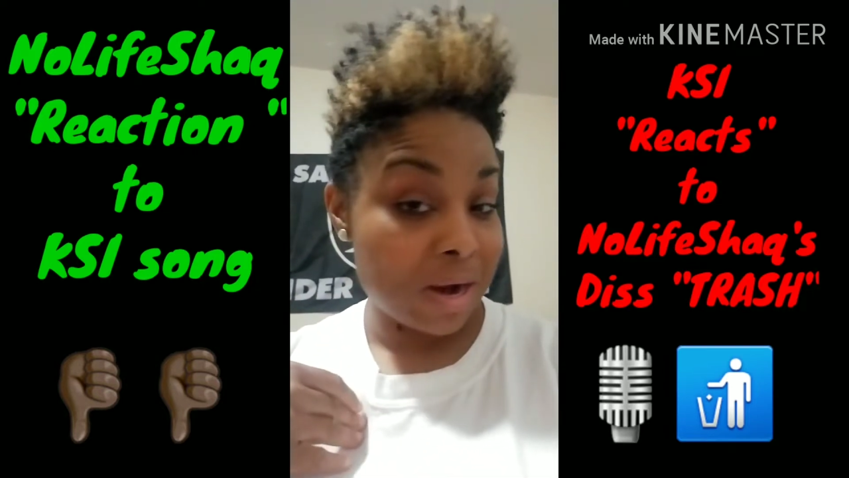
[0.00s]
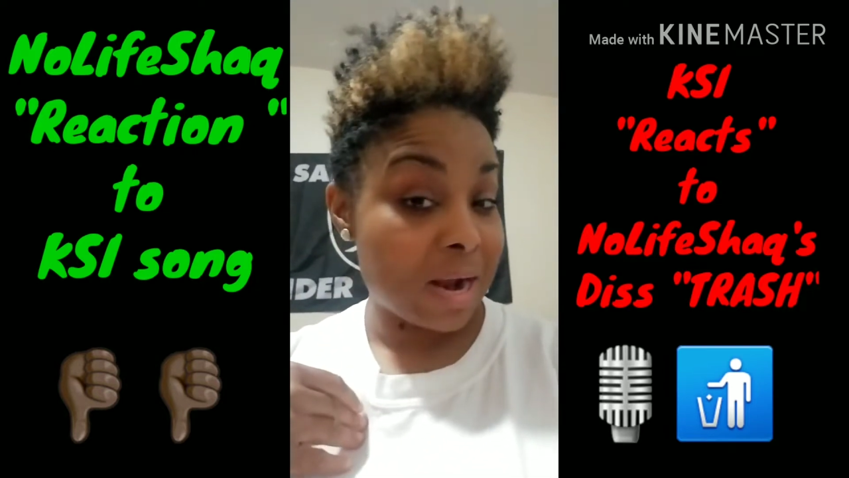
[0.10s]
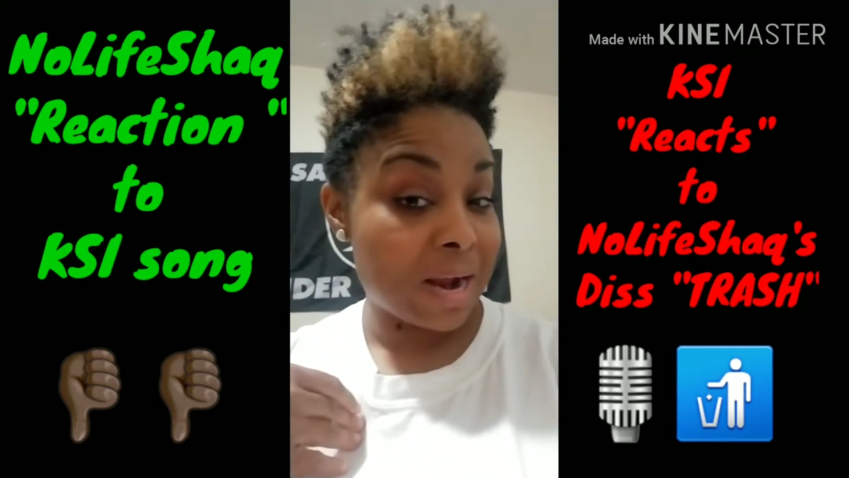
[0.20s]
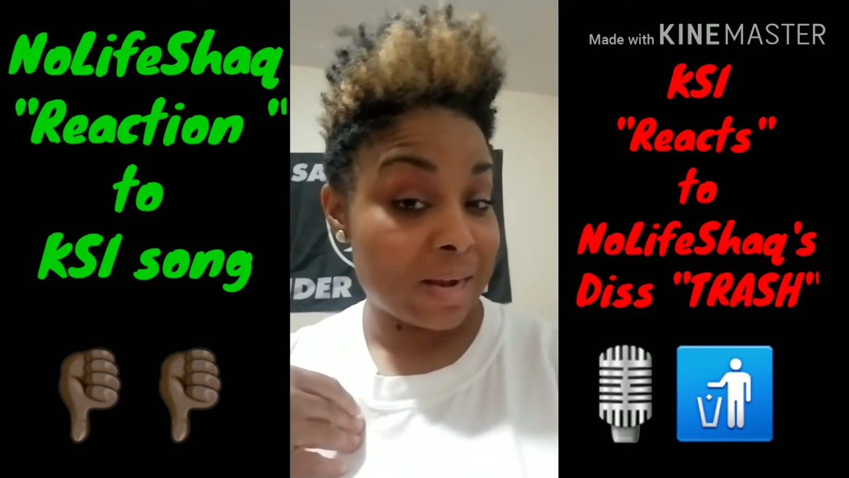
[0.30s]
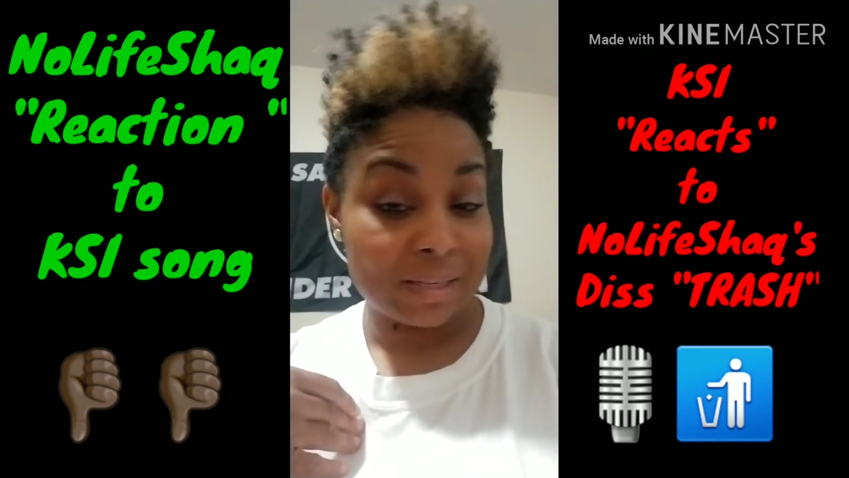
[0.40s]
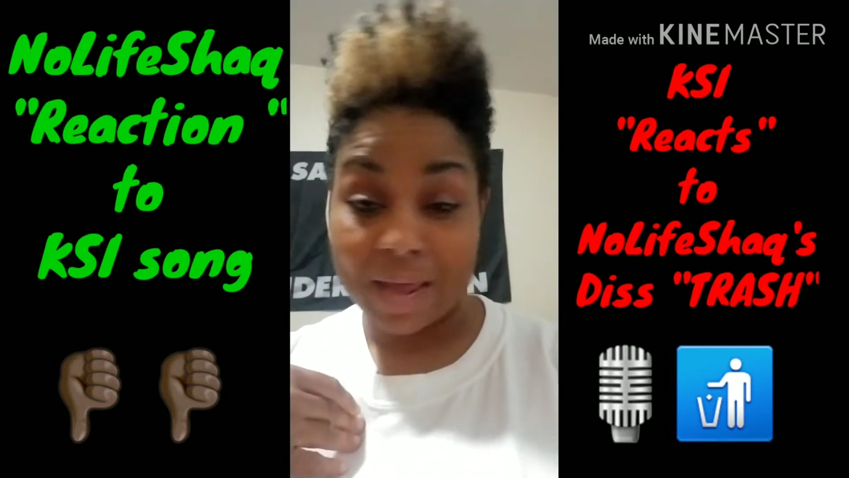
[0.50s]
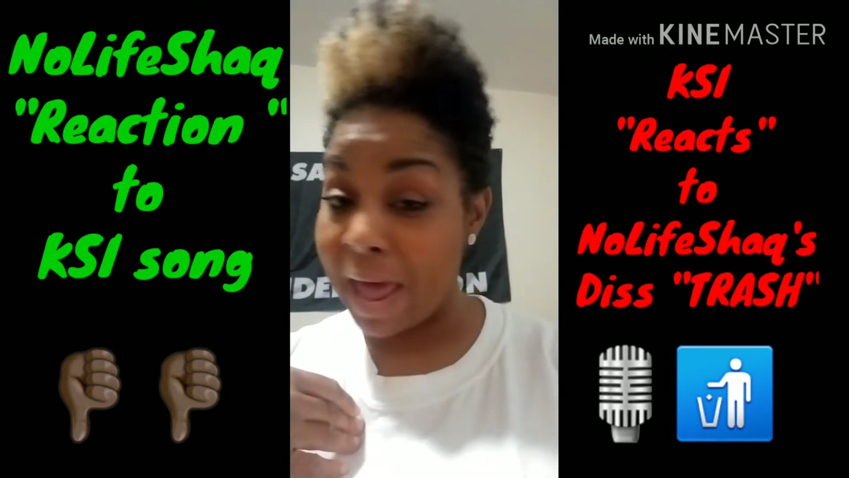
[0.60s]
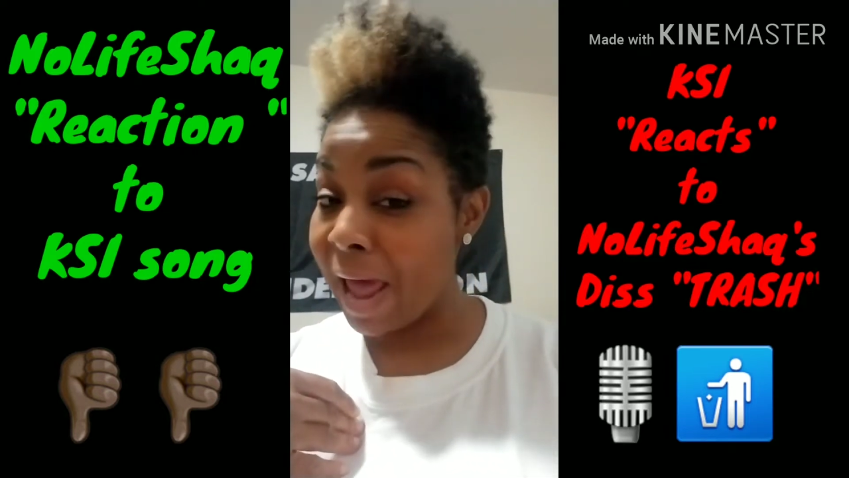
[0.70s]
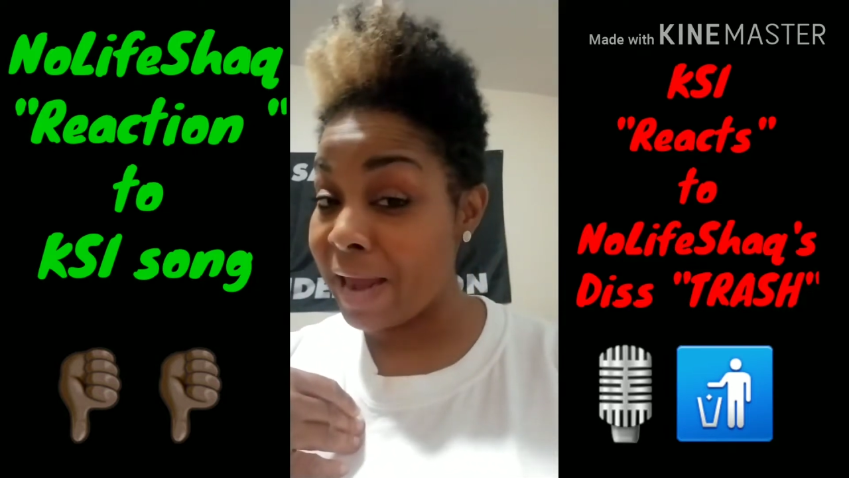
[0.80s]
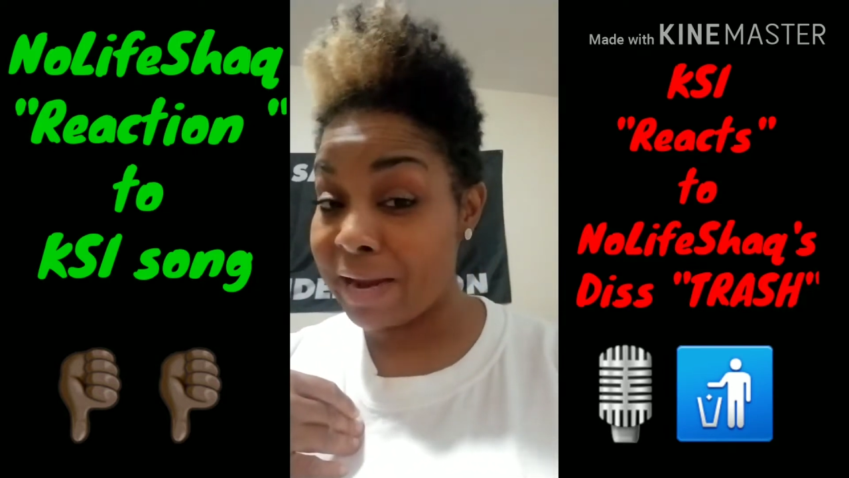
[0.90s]
I got the
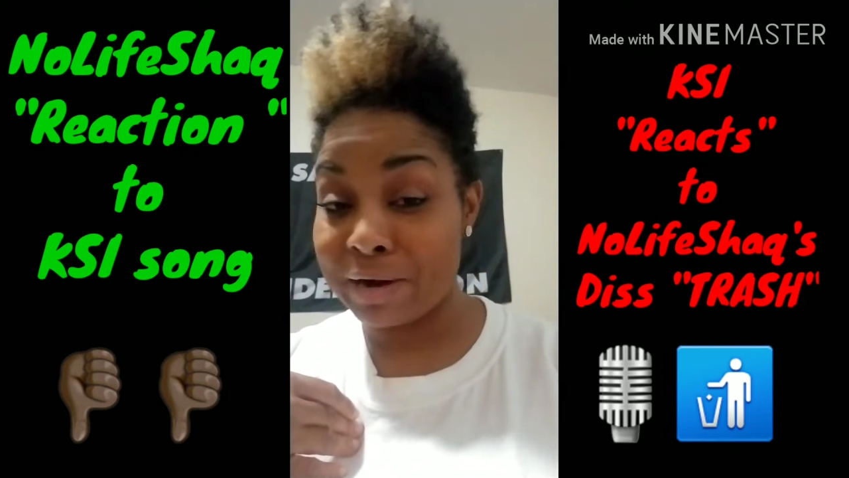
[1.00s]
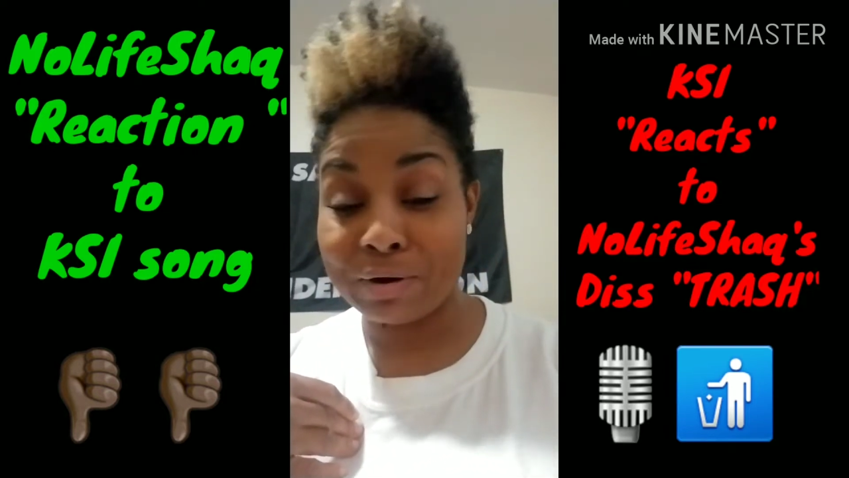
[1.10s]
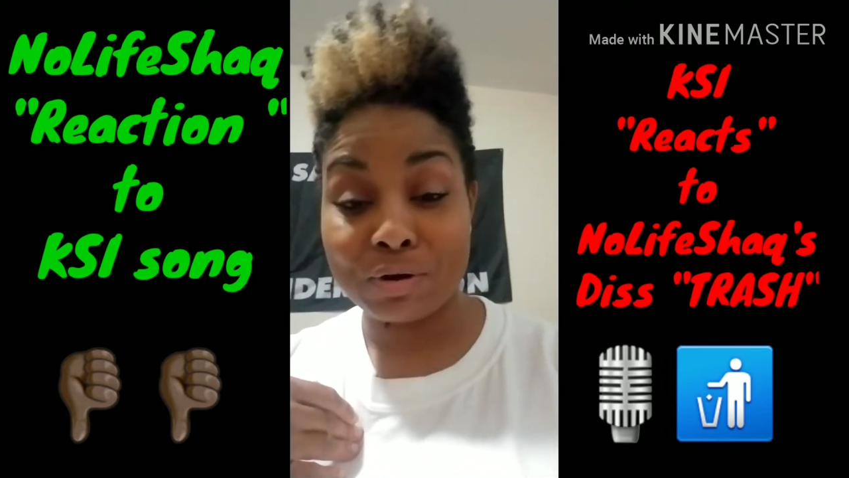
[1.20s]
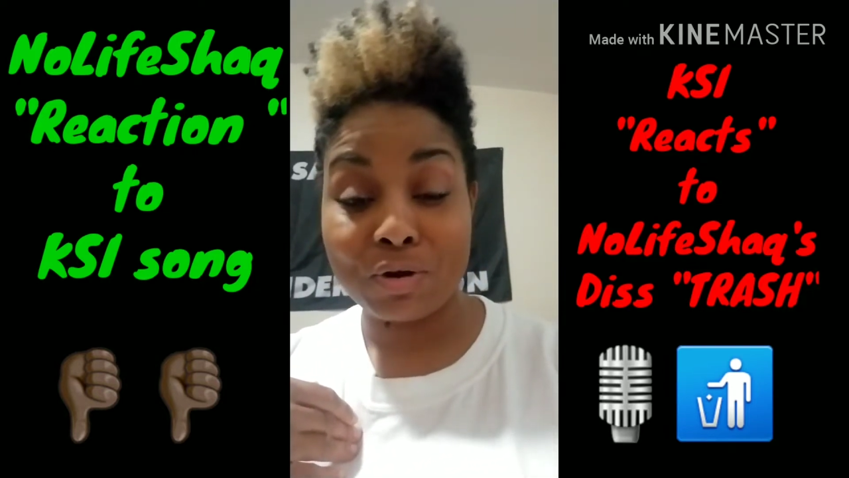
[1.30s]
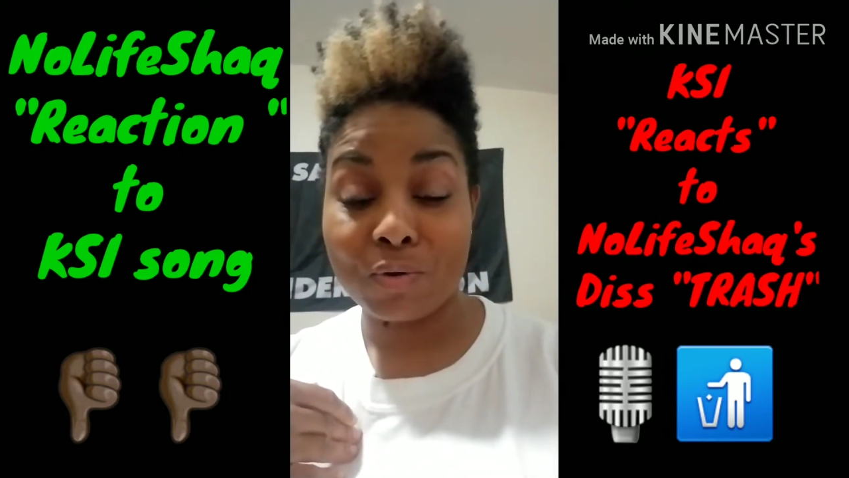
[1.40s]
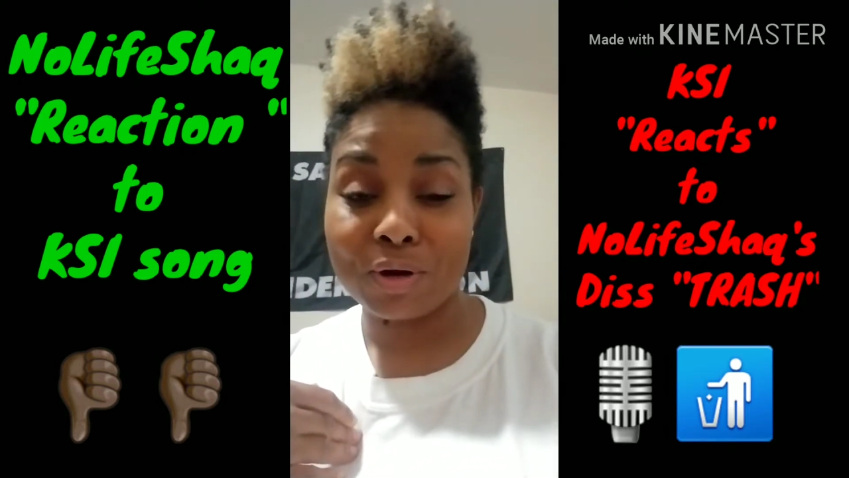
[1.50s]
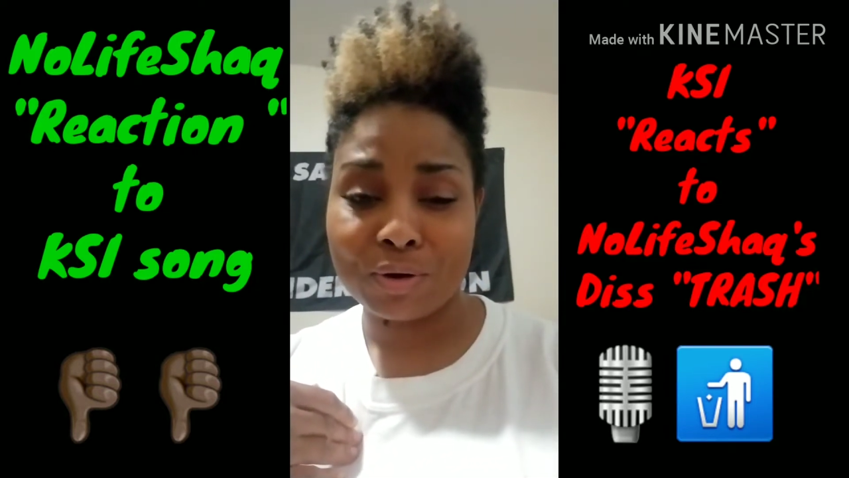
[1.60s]
hat hair going